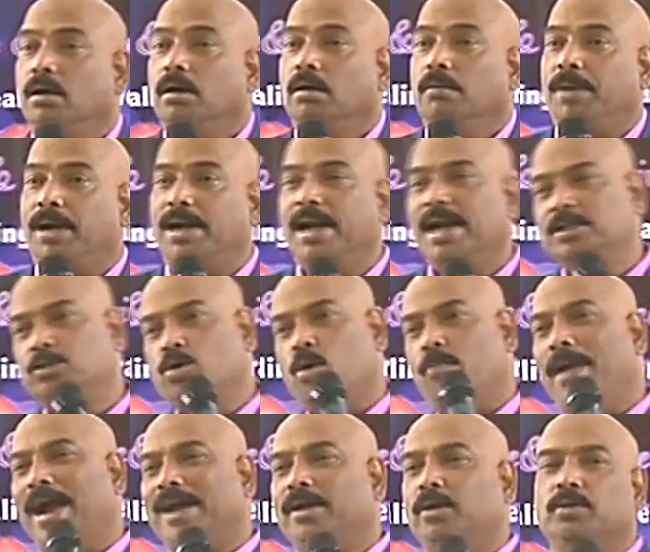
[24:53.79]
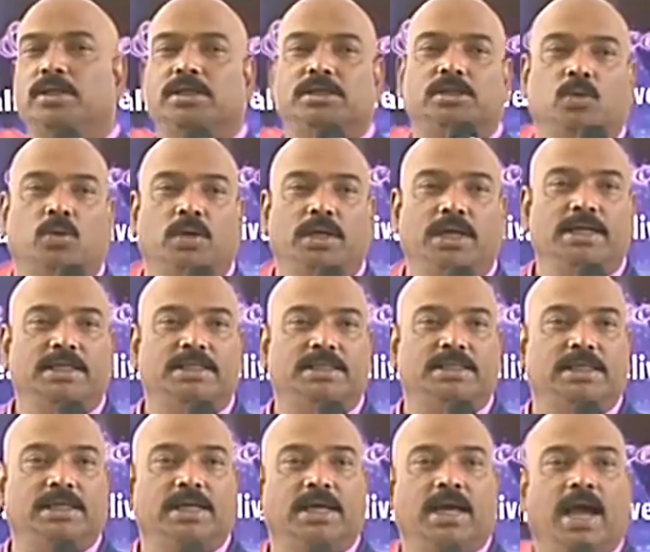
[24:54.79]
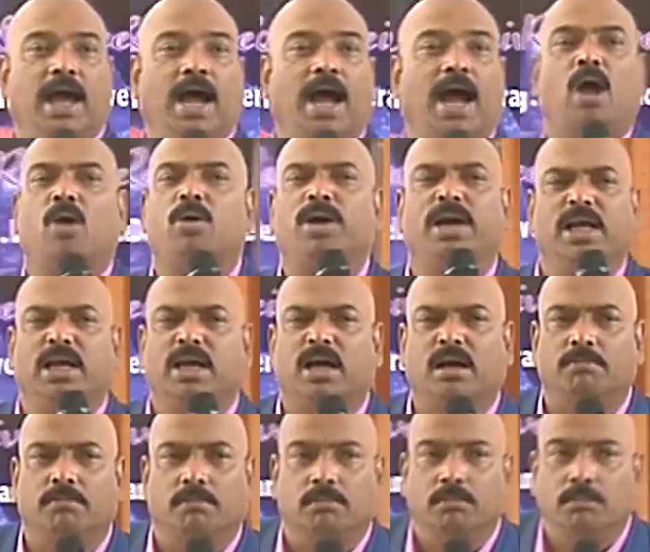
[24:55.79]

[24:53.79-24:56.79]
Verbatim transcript: But let's go back to the story and see how did he come?